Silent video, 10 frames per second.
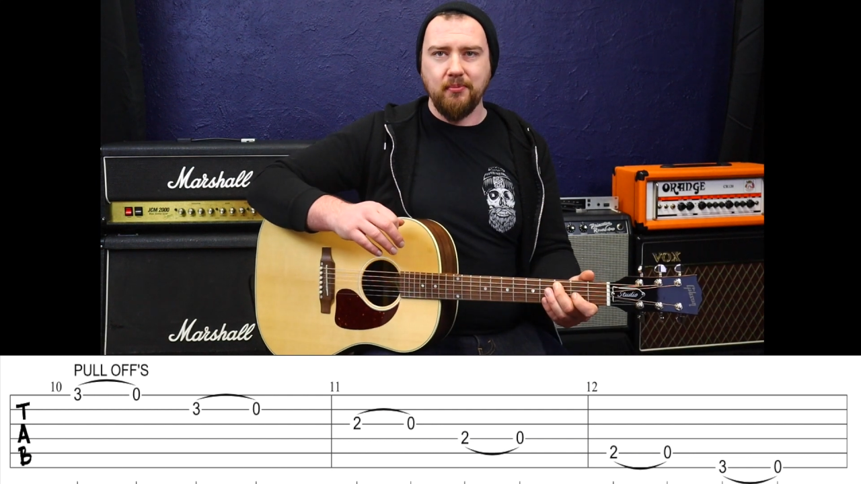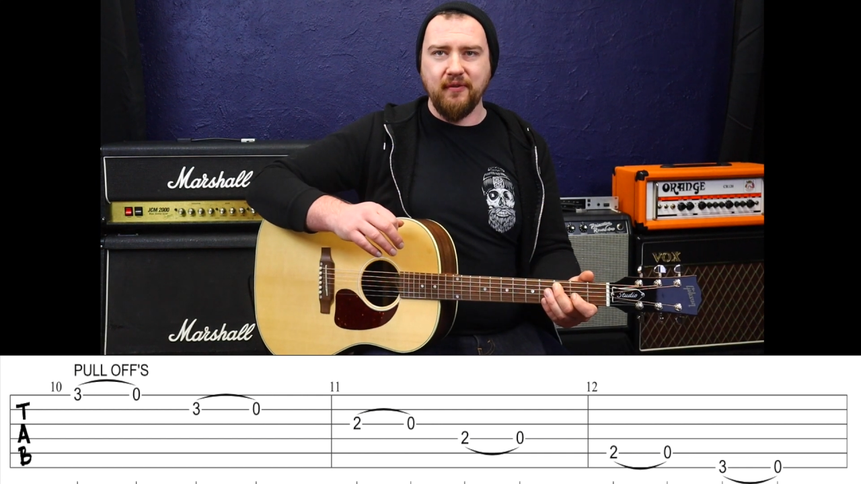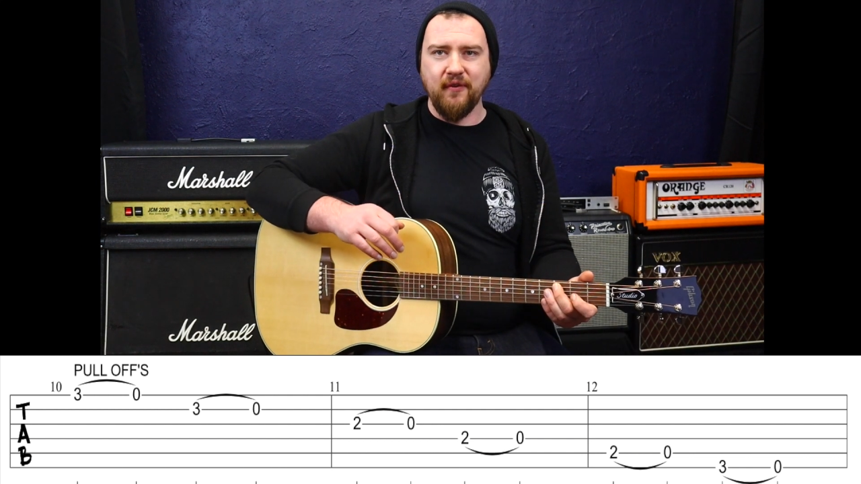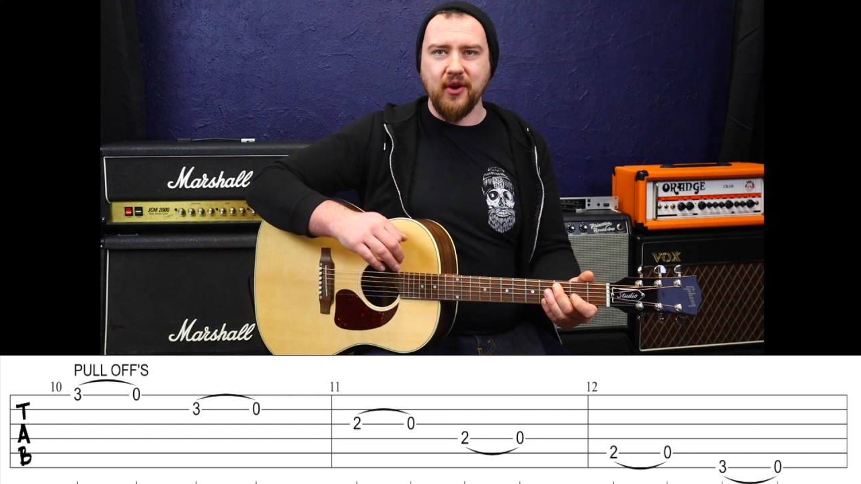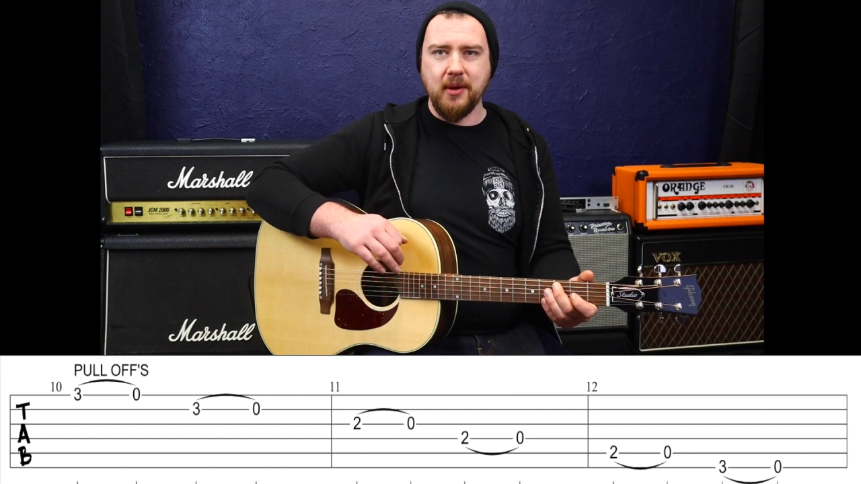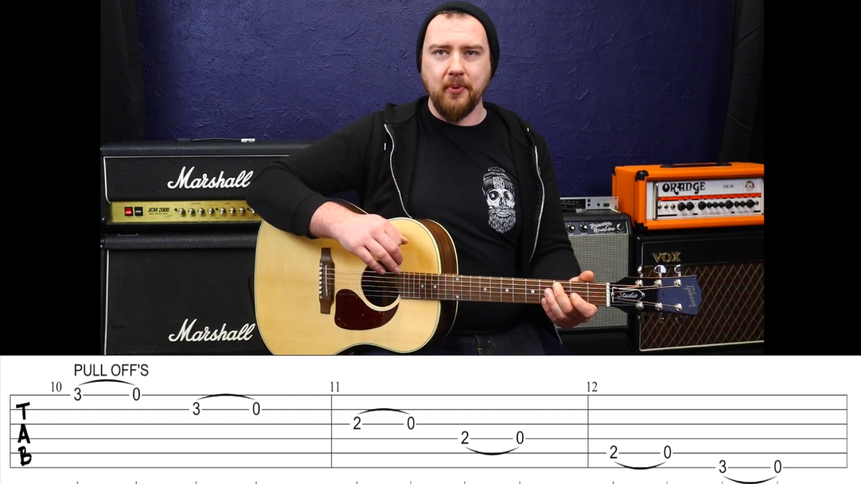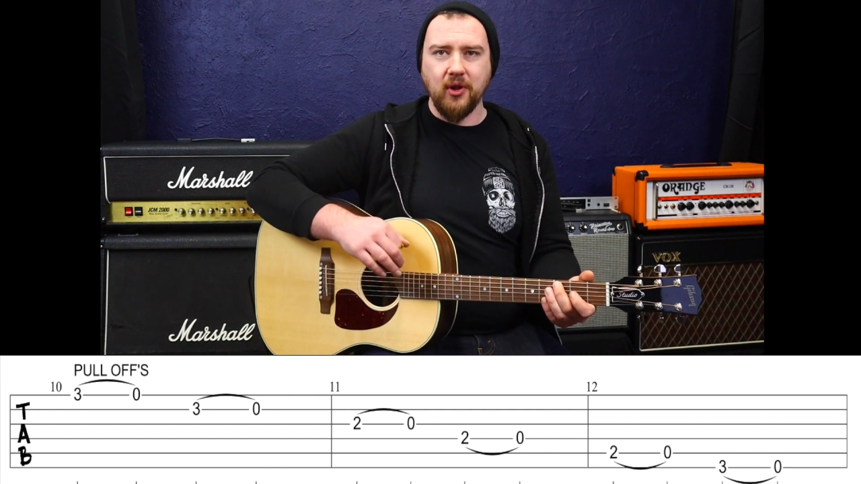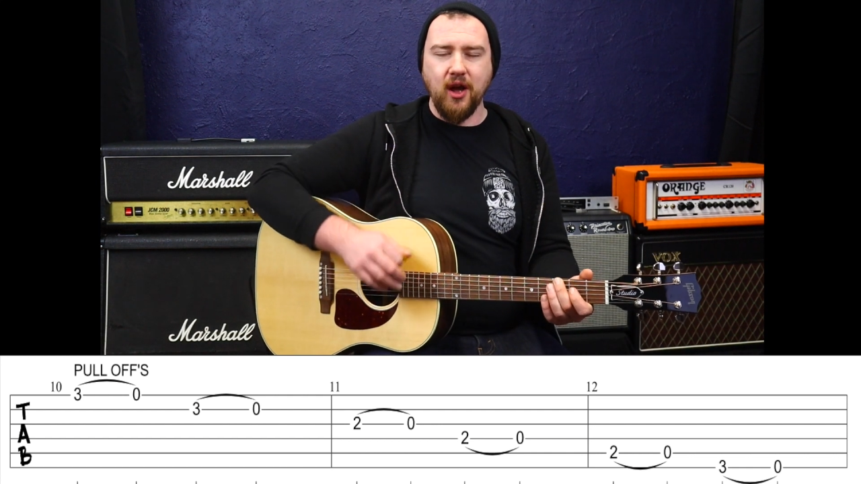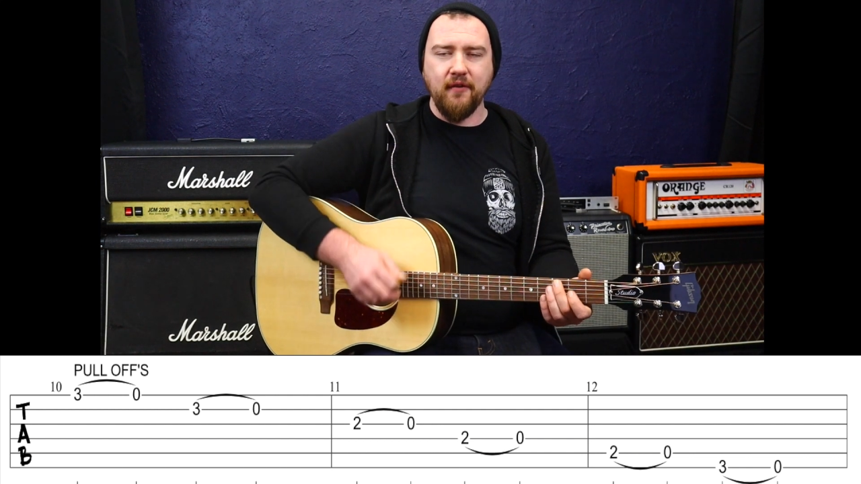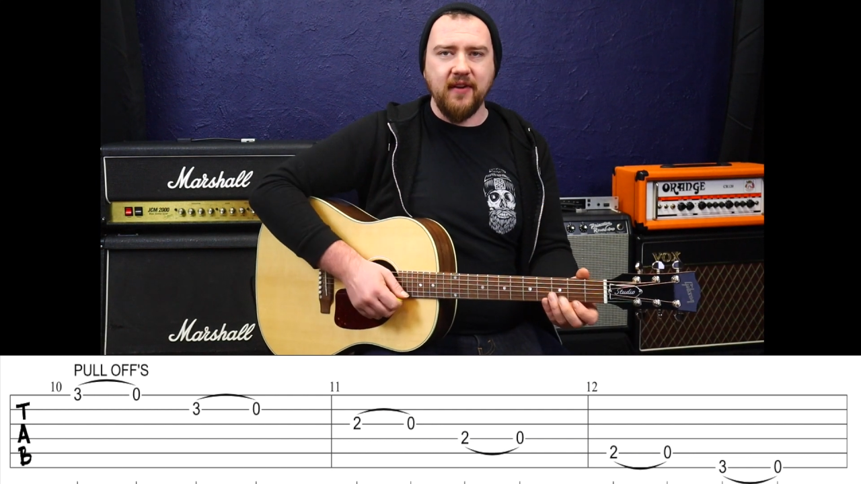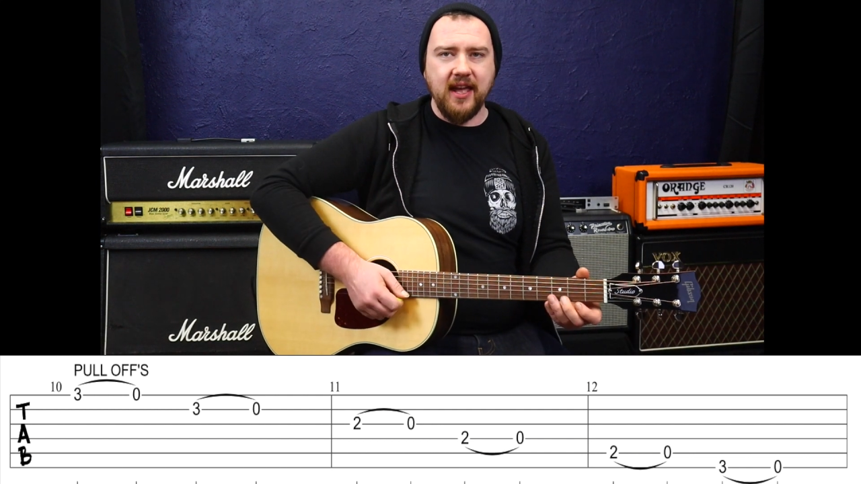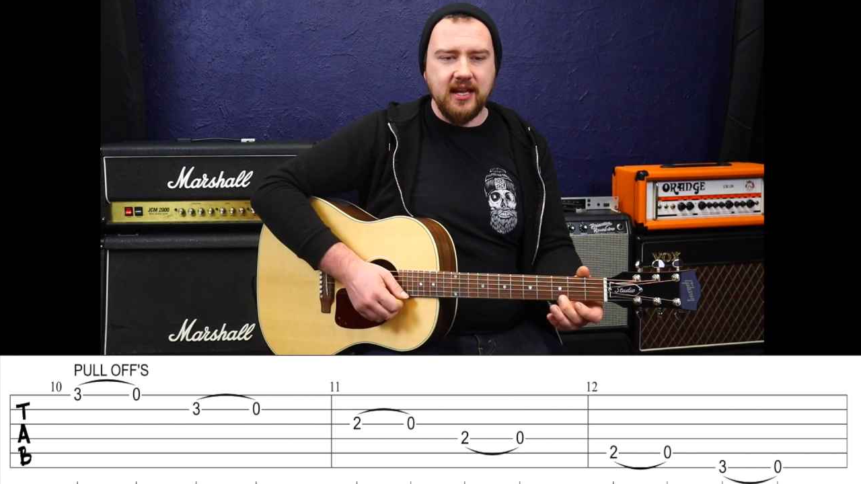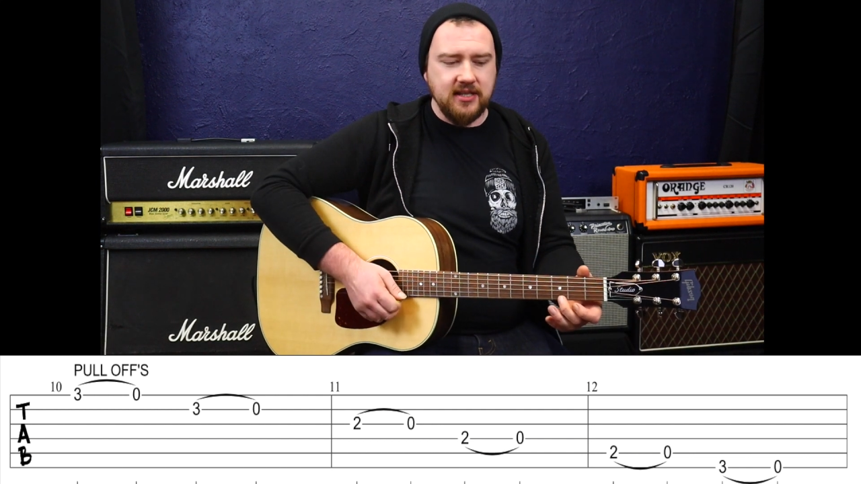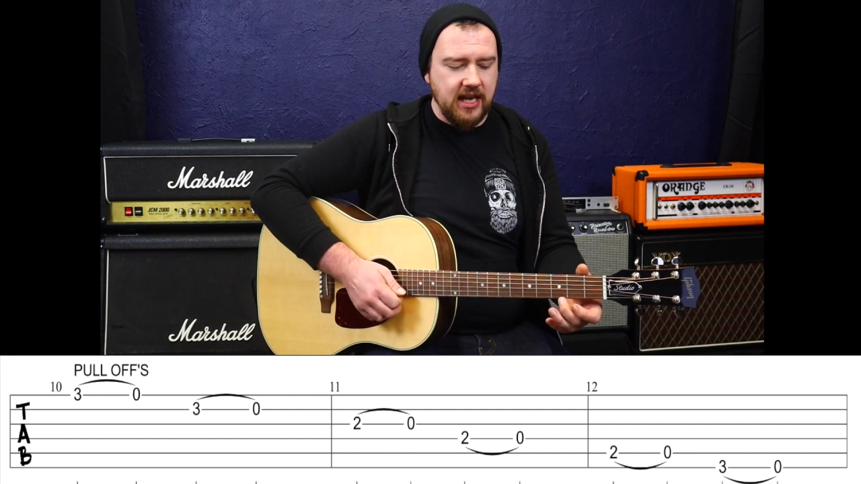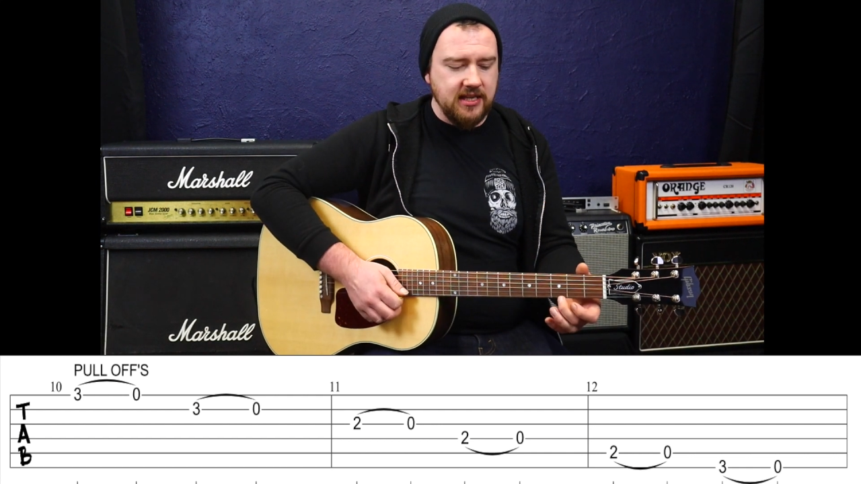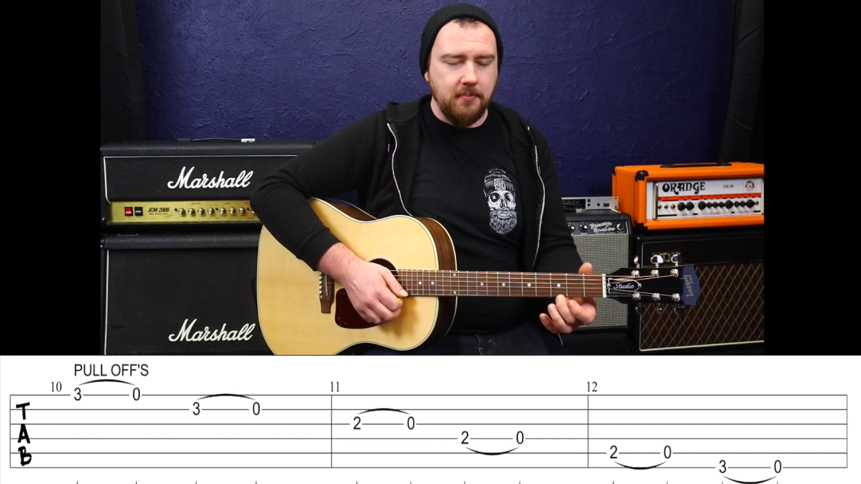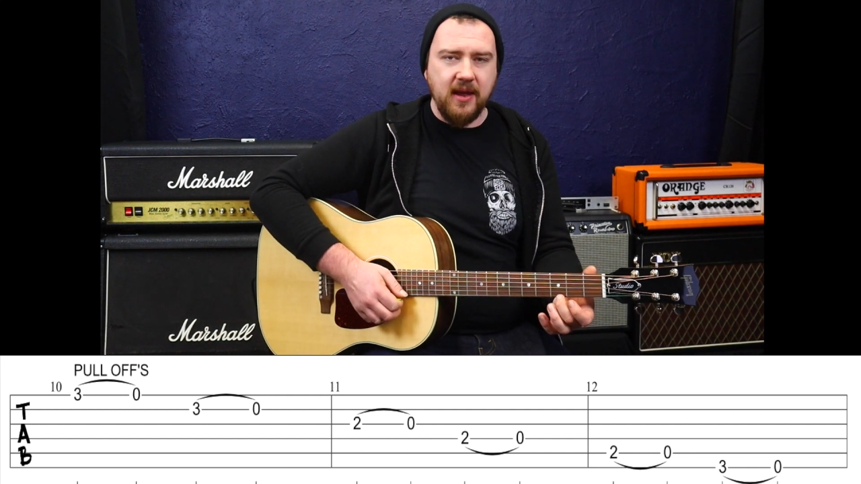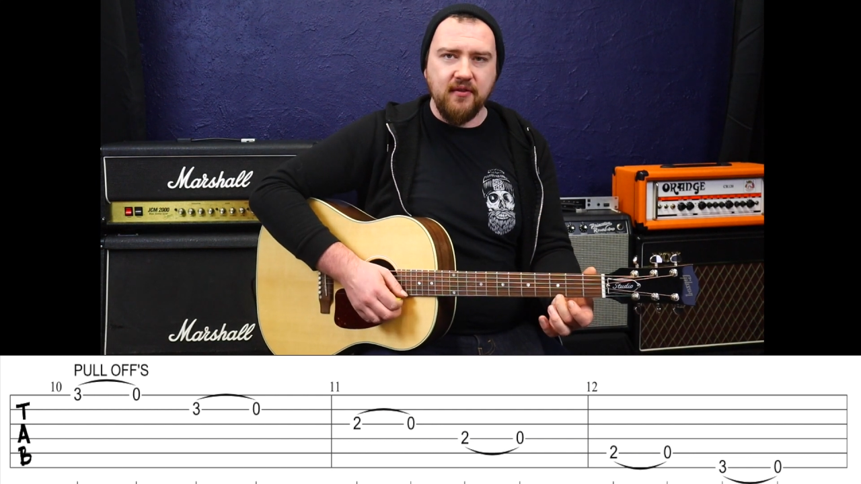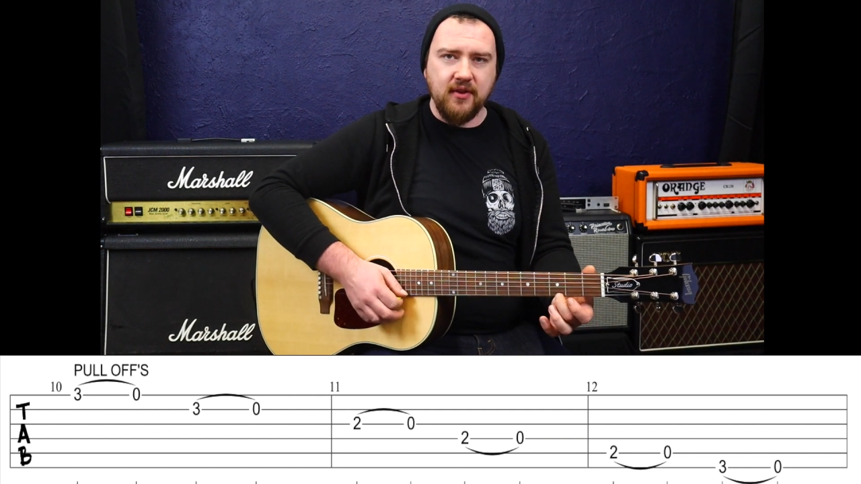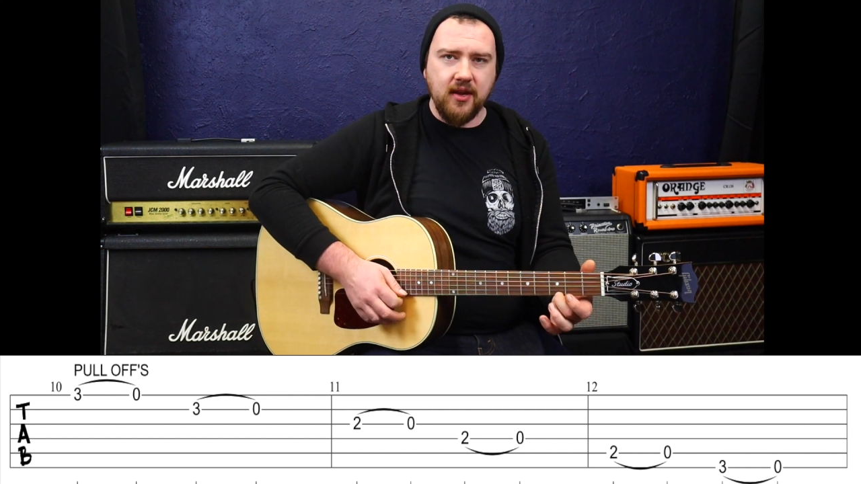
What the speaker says: before you pull off it. It's a bit of